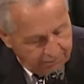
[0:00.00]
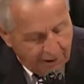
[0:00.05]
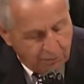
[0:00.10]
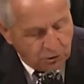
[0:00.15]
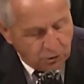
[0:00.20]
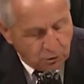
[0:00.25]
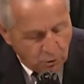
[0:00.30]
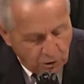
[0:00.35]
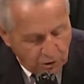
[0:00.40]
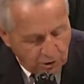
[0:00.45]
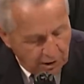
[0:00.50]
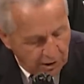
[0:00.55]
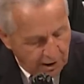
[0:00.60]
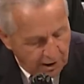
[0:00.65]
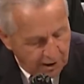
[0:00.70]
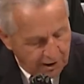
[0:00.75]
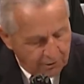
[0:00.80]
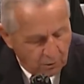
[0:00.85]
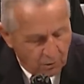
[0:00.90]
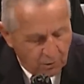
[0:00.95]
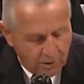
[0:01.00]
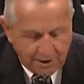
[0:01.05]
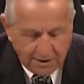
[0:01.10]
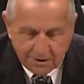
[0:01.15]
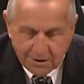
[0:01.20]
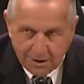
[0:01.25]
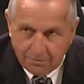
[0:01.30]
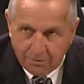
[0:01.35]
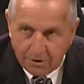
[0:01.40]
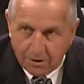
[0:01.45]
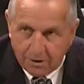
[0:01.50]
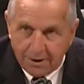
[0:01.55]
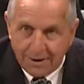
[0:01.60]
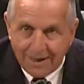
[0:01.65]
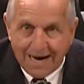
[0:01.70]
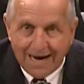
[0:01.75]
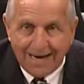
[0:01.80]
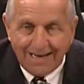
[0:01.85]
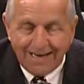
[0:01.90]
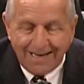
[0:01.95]
I was wounded again when I stepped on an
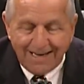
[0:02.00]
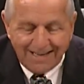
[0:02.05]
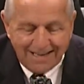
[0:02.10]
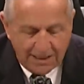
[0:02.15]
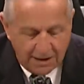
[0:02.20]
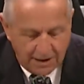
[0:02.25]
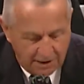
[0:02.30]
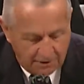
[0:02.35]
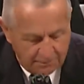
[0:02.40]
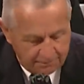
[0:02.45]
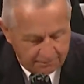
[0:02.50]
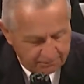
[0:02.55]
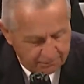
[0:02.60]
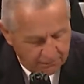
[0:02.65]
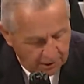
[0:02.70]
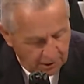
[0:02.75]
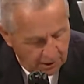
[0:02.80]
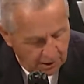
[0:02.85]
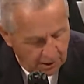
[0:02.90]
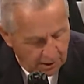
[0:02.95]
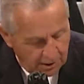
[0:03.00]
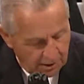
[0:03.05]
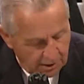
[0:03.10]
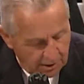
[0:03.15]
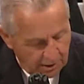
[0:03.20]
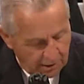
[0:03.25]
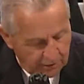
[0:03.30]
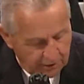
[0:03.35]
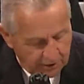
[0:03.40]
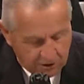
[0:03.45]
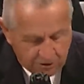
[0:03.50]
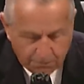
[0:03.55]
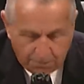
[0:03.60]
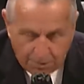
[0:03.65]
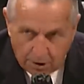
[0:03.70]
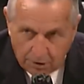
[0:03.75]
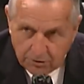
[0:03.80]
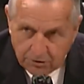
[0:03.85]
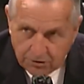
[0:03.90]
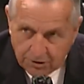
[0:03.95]
IED. The
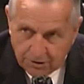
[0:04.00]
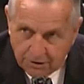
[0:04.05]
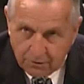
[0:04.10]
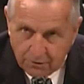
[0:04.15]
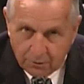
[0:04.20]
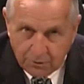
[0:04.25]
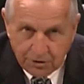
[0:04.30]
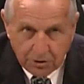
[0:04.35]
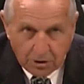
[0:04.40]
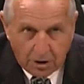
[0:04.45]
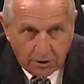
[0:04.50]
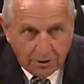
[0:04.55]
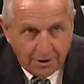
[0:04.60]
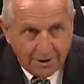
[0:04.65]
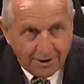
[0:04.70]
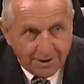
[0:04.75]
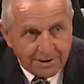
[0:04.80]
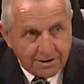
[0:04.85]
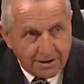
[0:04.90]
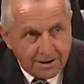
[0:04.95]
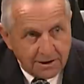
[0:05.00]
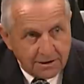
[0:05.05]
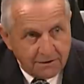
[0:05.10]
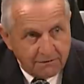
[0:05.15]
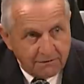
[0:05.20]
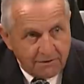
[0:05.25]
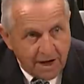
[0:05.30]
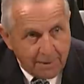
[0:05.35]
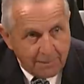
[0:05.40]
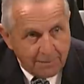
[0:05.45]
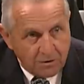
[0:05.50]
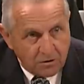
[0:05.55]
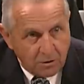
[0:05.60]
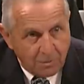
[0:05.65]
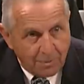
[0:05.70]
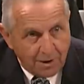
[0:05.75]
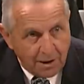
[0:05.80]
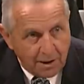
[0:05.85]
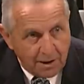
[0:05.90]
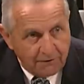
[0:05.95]
explosion resulted in extensive damage
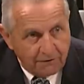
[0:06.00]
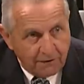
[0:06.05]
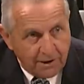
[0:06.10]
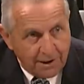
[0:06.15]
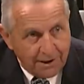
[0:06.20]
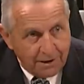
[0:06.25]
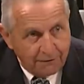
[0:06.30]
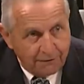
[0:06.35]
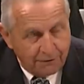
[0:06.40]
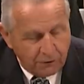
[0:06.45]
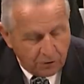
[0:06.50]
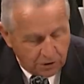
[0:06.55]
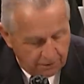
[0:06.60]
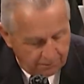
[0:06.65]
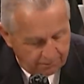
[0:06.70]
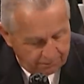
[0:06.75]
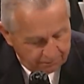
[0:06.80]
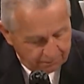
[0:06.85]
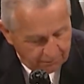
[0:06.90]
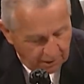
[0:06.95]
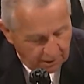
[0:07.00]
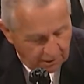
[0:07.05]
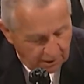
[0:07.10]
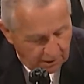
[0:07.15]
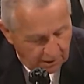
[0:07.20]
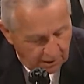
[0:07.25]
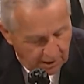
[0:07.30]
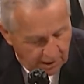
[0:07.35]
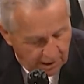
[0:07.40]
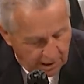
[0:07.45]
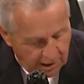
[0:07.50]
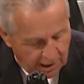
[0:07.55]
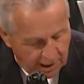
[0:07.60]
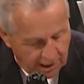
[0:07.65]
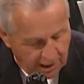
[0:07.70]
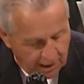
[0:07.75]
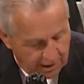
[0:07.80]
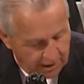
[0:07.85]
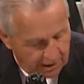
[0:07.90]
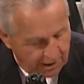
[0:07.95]
to my left leg and foot,
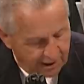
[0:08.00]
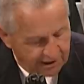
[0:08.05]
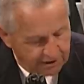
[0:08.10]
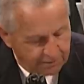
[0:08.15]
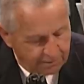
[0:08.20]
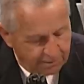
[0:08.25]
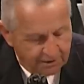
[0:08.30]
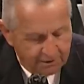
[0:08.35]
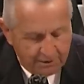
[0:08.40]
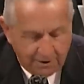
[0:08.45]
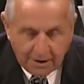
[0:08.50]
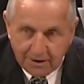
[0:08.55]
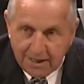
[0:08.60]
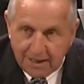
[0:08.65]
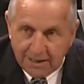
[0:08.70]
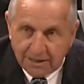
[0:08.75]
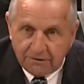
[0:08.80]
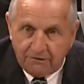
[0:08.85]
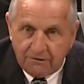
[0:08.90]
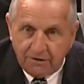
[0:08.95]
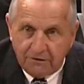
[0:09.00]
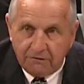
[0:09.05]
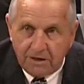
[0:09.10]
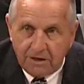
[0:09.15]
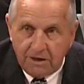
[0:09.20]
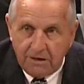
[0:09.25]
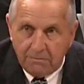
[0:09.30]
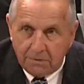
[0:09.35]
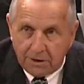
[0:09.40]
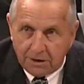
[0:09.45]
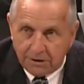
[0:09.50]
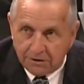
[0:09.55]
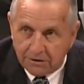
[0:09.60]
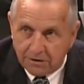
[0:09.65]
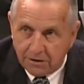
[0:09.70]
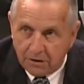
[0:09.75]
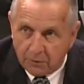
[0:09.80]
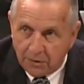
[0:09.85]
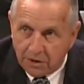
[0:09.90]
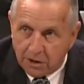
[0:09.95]
and I spent the next 15
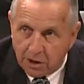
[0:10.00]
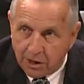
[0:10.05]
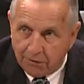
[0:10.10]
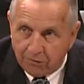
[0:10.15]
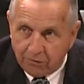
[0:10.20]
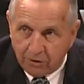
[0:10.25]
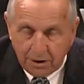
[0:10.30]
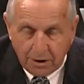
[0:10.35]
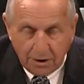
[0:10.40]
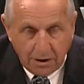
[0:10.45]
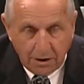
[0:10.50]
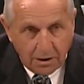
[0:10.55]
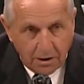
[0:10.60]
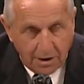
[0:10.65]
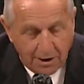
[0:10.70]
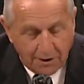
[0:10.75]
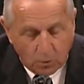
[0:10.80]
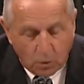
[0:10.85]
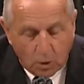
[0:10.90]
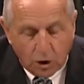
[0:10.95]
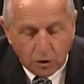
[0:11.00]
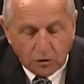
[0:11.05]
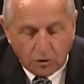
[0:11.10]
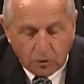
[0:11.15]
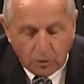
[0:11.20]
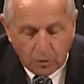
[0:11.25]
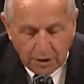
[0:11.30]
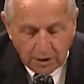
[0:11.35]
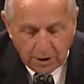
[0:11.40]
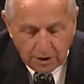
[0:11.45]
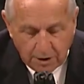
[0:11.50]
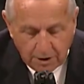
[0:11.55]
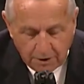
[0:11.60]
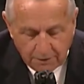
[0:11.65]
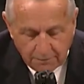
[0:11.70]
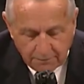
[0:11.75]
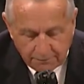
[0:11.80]
months recovering at Walter Reed.